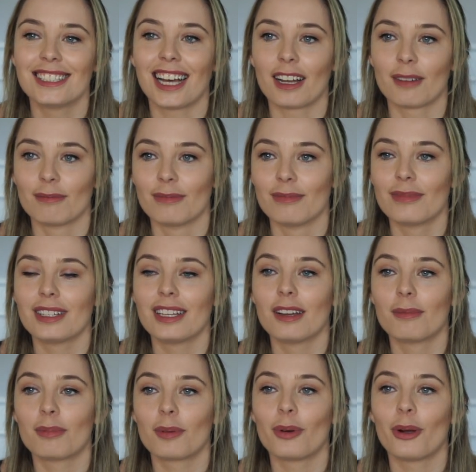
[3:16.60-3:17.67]
I'm
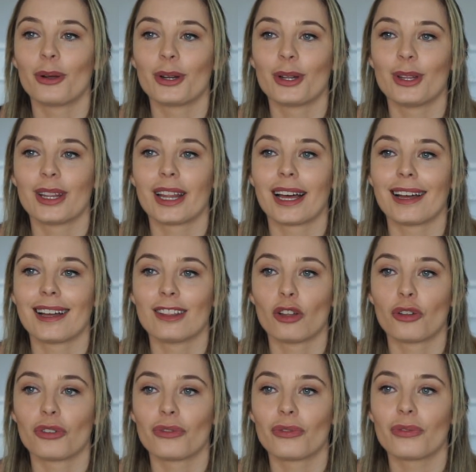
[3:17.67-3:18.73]
a proponent that a
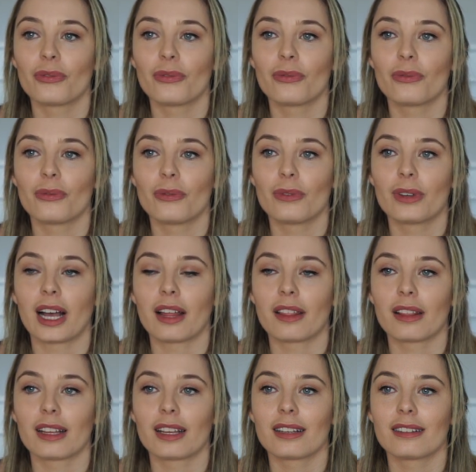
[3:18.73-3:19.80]
lot of
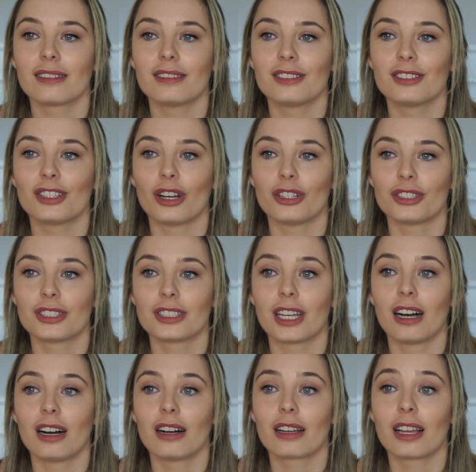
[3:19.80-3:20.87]
Catholic churches
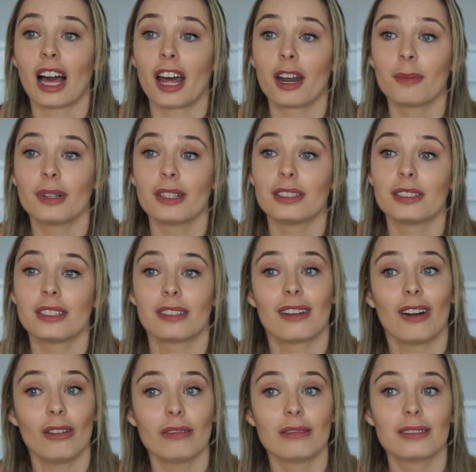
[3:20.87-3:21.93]
are cannibalistic
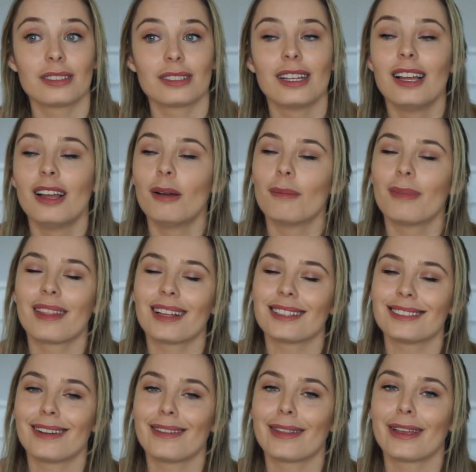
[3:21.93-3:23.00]
cults, but
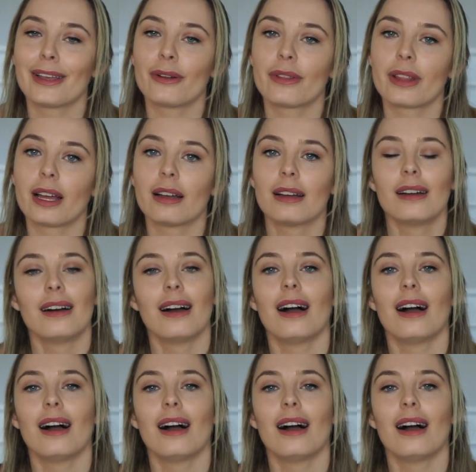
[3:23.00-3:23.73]
that's neither here nor there.